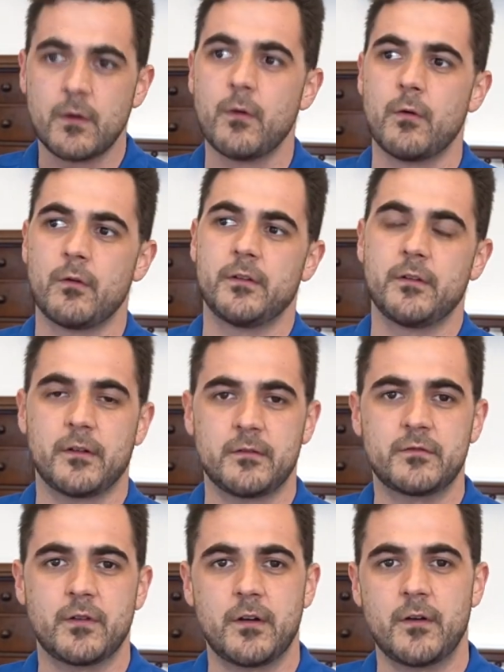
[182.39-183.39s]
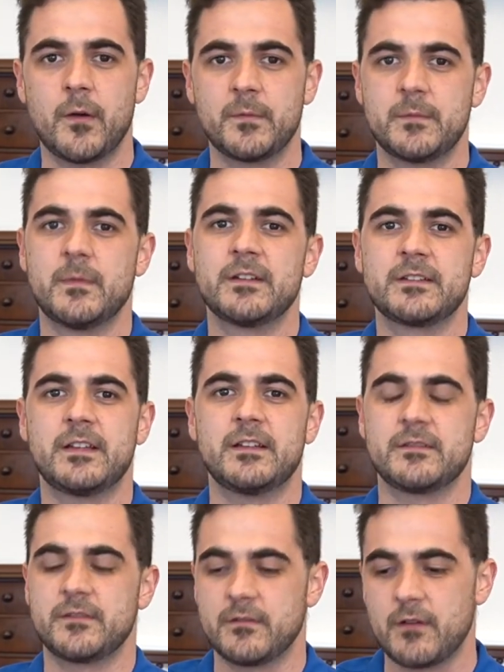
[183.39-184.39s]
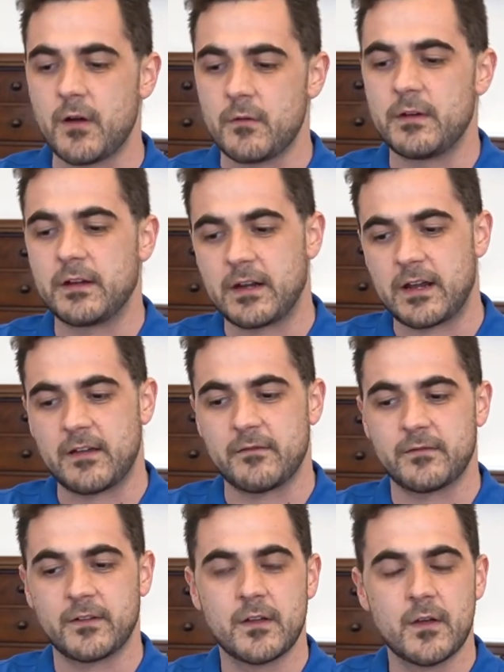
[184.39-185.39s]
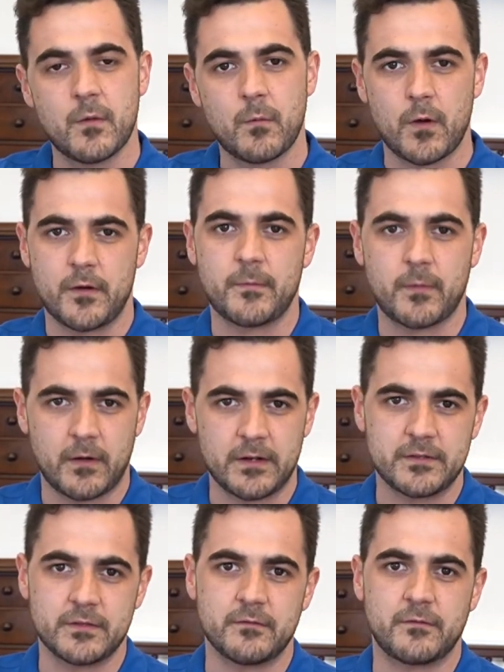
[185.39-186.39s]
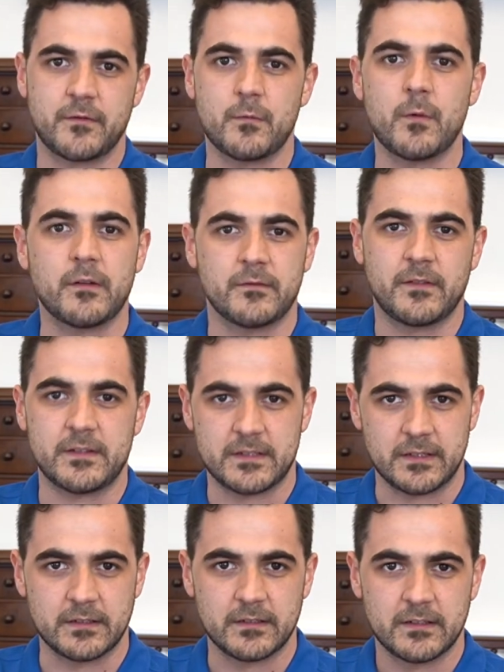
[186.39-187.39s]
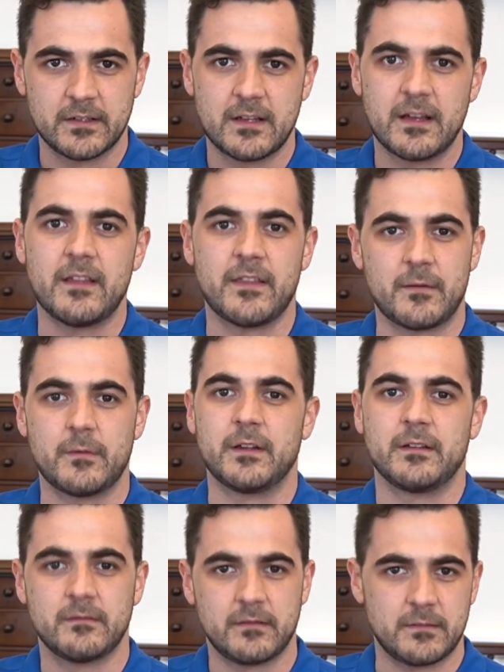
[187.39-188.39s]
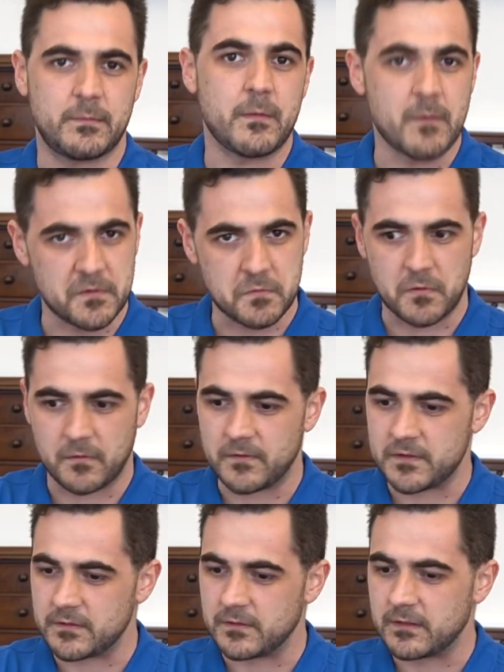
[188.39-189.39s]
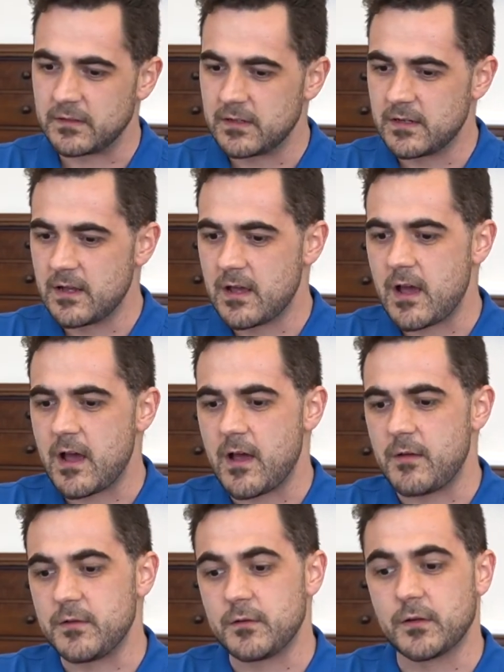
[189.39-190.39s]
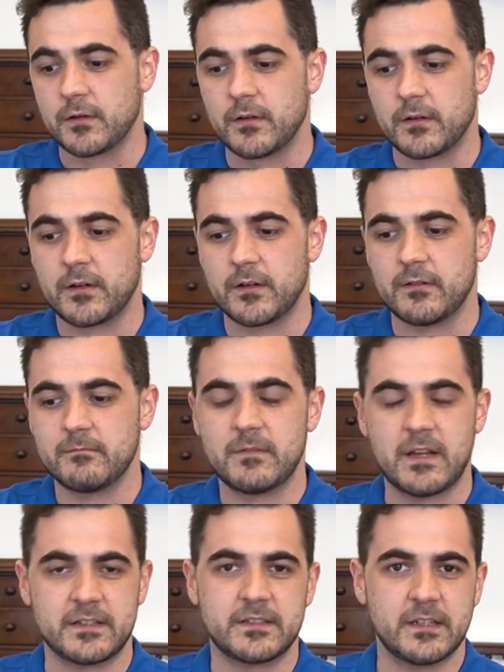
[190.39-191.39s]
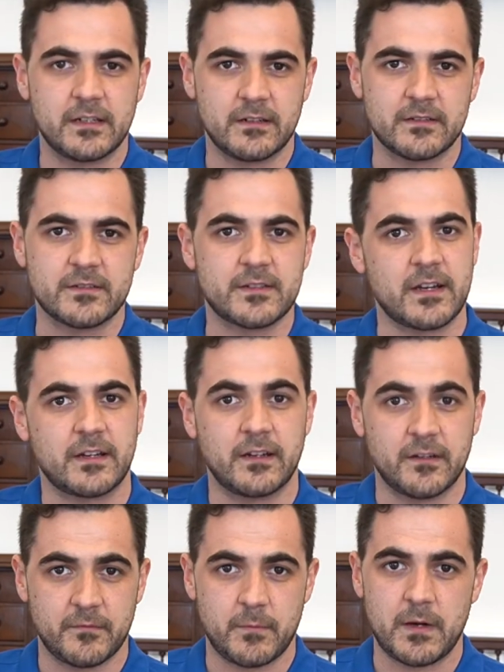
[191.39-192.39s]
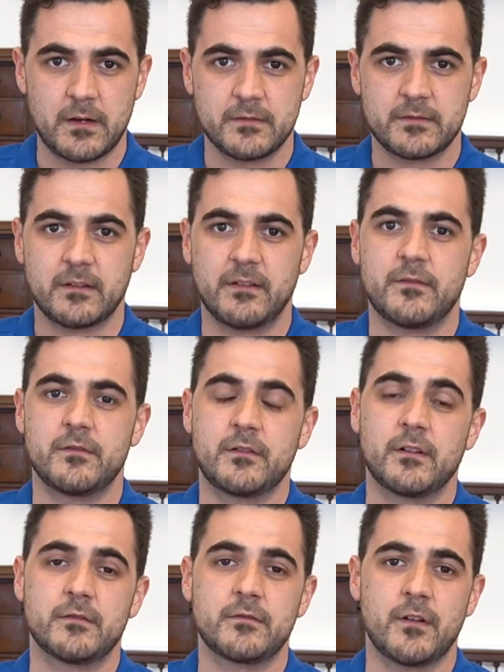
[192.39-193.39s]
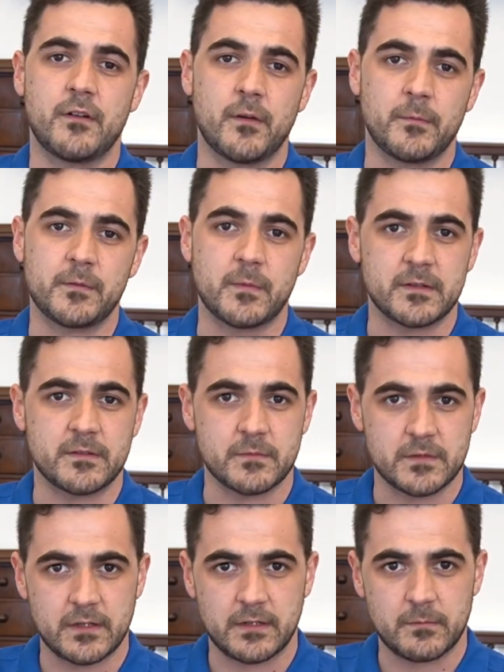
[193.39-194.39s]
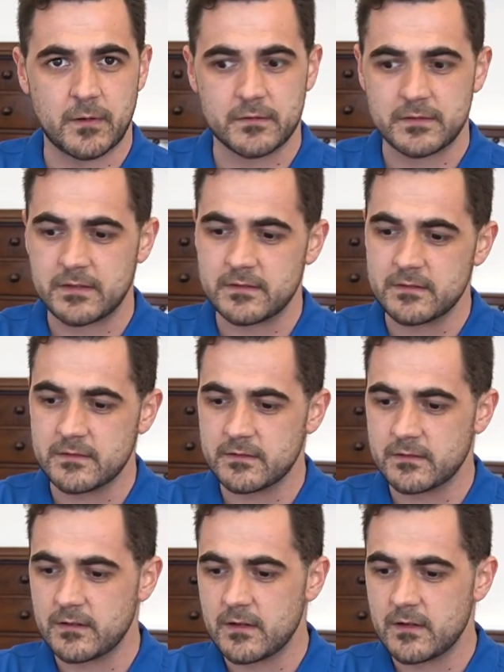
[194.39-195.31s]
Or are you going to try and optimize that so you're only going to have one operation through one fitting, and that way it'd be much more efficient? Uh, you could look at nesting and stacking of parts if you're going to try and optimize the machining processes.